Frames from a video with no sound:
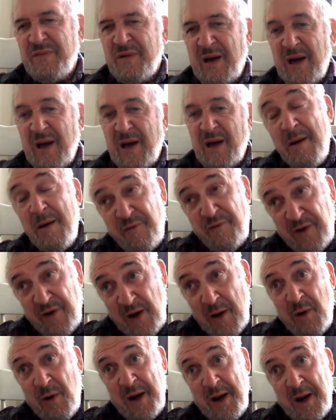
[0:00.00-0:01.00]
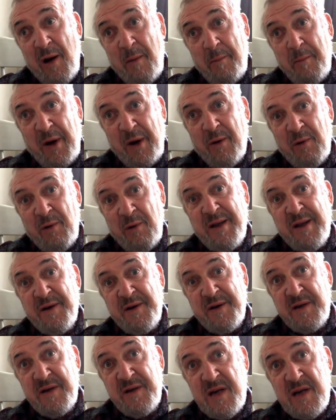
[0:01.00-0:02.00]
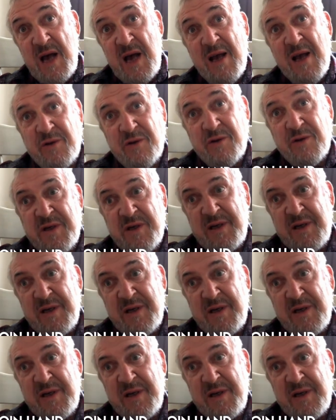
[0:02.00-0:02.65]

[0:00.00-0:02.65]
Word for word: you know, sort of and then following up,